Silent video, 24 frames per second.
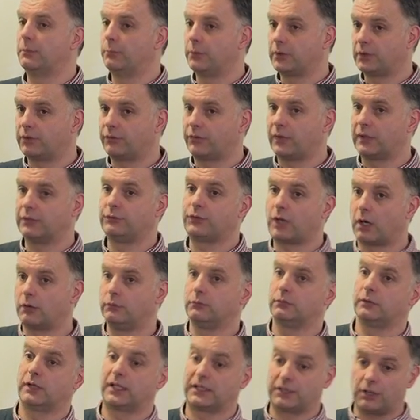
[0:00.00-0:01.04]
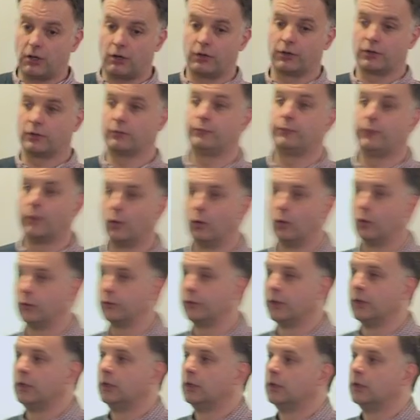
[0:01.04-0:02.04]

because they can't afford